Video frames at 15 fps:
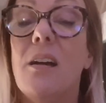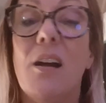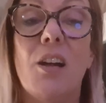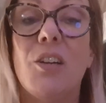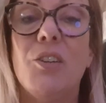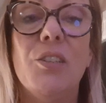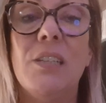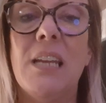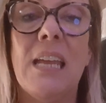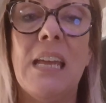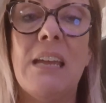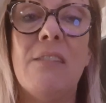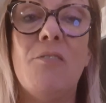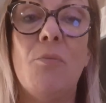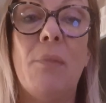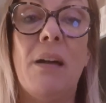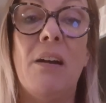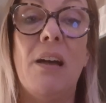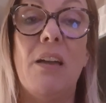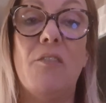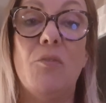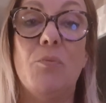I couldn't hear
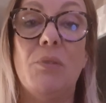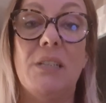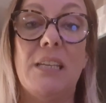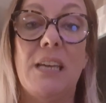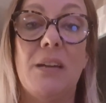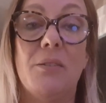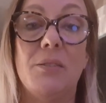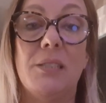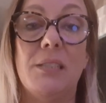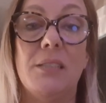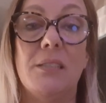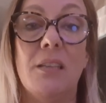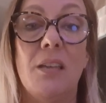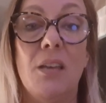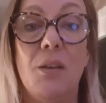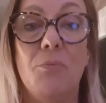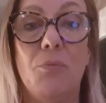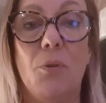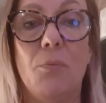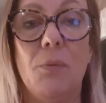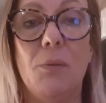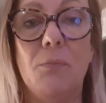about everybody else's
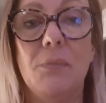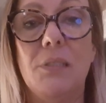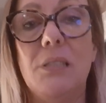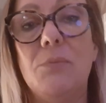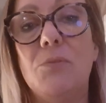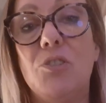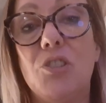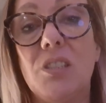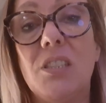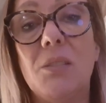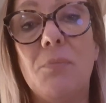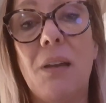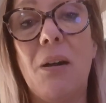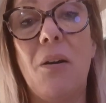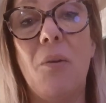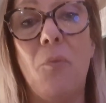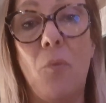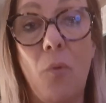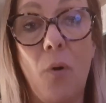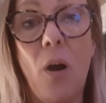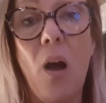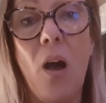problems. It was just about
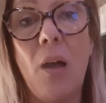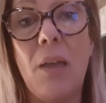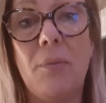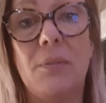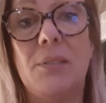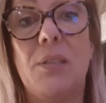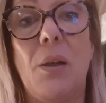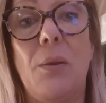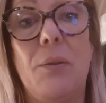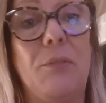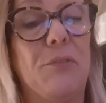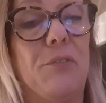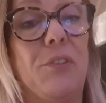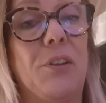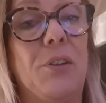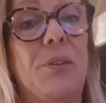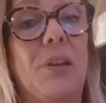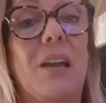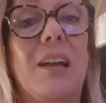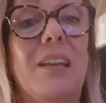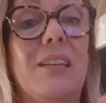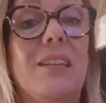what I was going through,
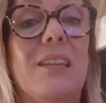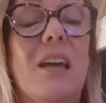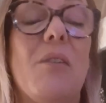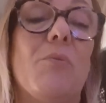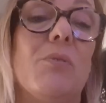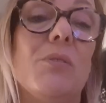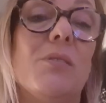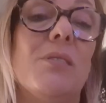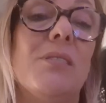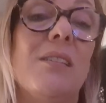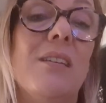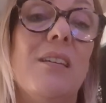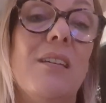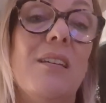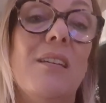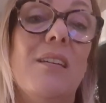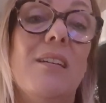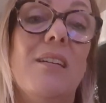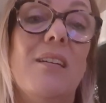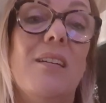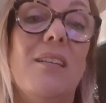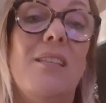and that was
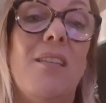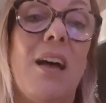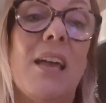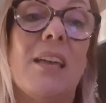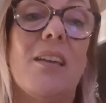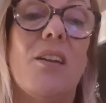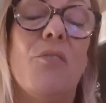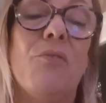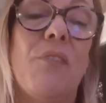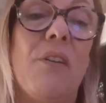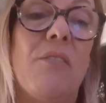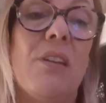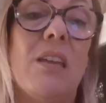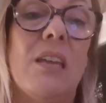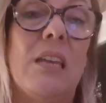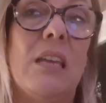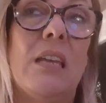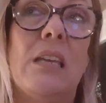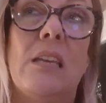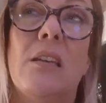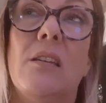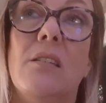like a very